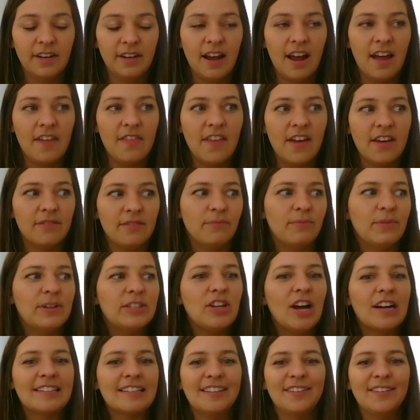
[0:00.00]
And then we
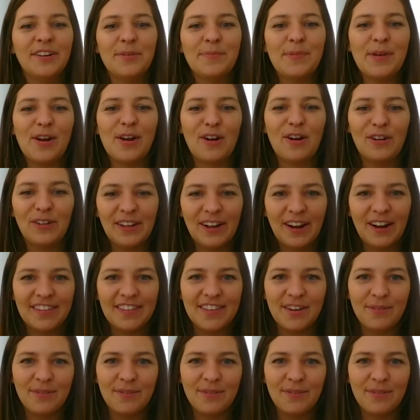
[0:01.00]
talked a little bit earlier, I think